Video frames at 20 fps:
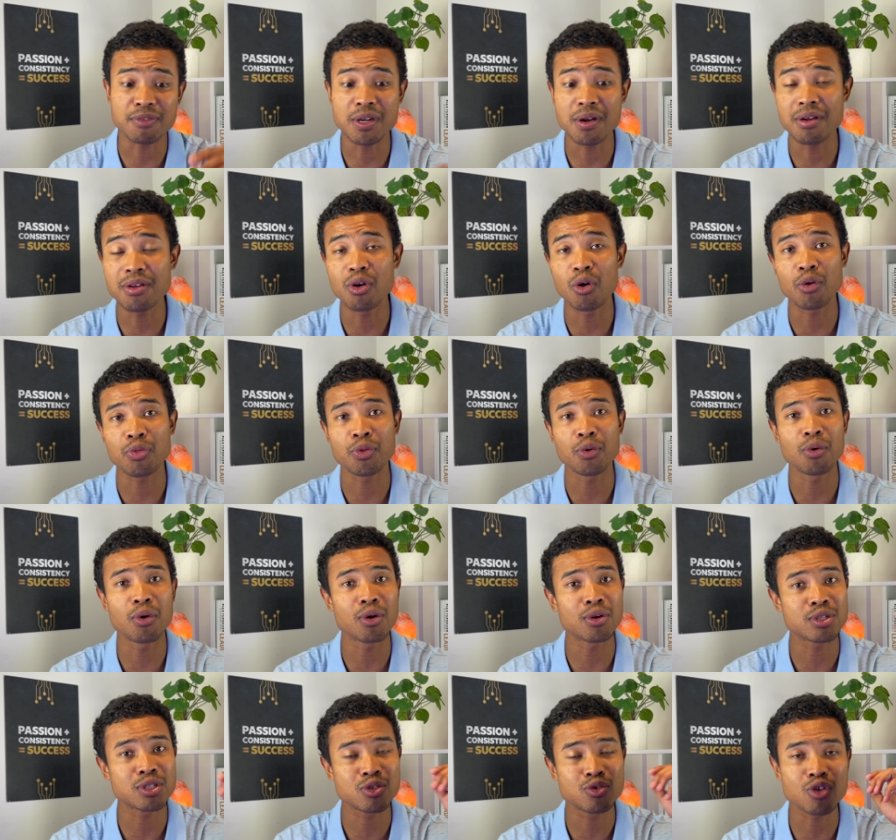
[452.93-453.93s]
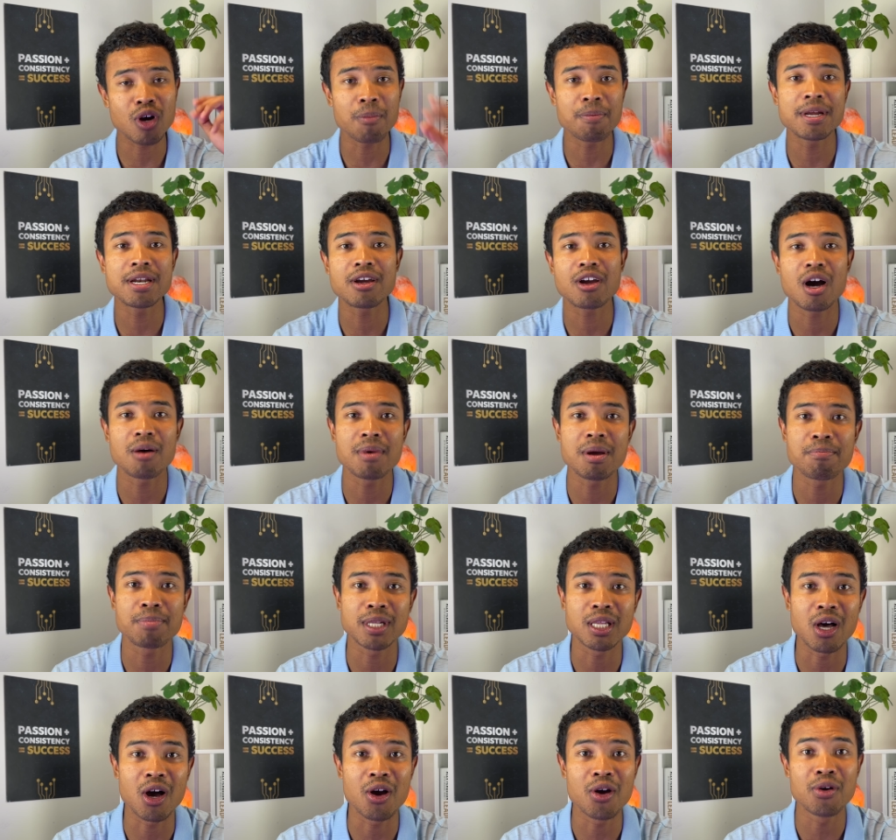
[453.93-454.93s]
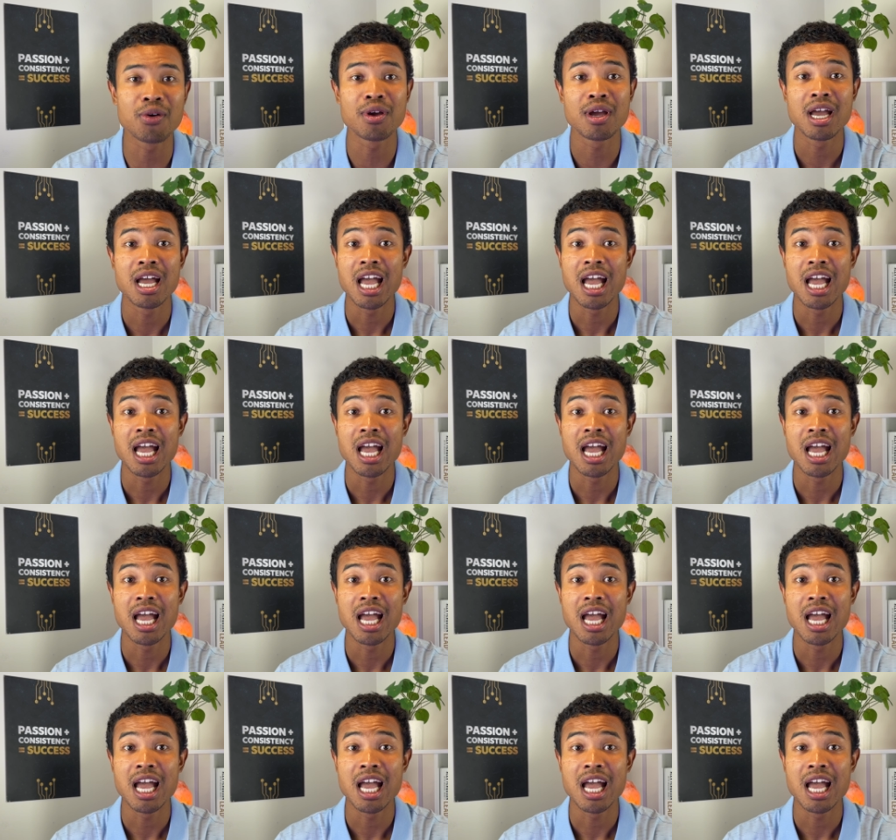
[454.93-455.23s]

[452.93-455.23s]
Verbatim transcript: know your thoughts. Drop in a comment below.